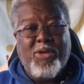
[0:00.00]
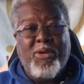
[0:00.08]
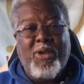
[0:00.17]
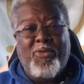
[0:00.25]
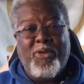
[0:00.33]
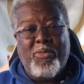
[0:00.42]

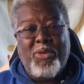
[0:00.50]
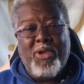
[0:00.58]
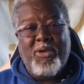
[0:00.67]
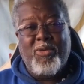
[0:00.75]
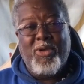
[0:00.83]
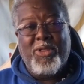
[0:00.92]
Grateful to
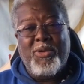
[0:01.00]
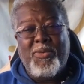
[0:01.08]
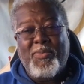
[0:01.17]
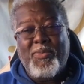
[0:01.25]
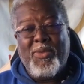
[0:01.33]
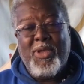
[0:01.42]
be here with
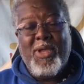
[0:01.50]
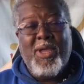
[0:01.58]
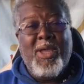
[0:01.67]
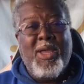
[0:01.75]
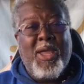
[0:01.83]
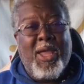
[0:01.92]
you
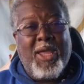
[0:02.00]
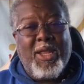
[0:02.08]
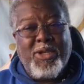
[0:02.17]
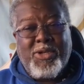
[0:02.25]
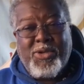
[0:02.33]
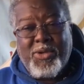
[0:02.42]

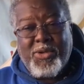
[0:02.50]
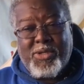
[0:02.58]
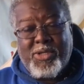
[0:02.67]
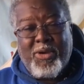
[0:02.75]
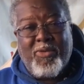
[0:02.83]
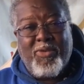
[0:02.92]
and to
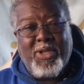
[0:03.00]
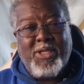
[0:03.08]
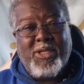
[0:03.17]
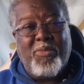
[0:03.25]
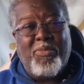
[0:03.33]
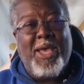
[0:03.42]
serve in
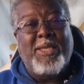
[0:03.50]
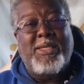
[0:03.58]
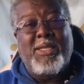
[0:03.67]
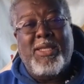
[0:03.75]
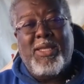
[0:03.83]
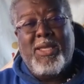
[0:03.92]
this
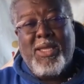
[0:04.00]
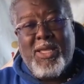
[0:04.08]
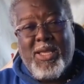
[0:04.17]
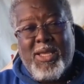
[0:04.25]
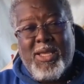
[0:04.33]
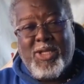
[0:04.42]
capacity.
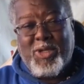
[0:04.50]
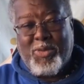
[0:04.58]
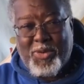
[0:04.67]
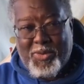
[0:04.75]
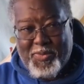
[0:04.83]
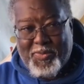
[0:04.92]

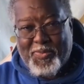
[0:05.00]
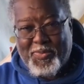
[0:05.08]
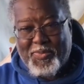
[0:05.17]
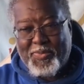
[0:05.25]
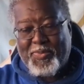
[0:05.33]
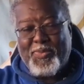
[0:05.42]
Hatsapu.
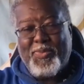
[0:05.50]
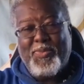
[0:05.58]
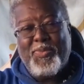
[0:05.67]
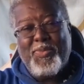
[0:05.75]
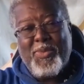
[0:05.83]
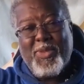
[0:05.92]

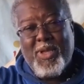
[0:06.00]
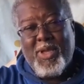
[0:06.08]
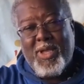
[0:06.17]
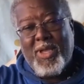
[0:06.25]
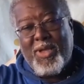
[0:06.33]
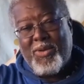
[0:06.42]

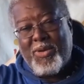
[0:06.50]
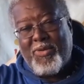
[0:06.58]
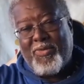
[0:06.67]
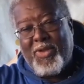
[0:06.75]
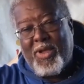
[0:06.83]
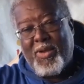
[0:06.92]

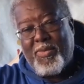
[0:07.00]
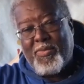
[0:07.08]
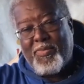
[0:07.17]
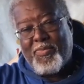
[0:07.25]
Nafair.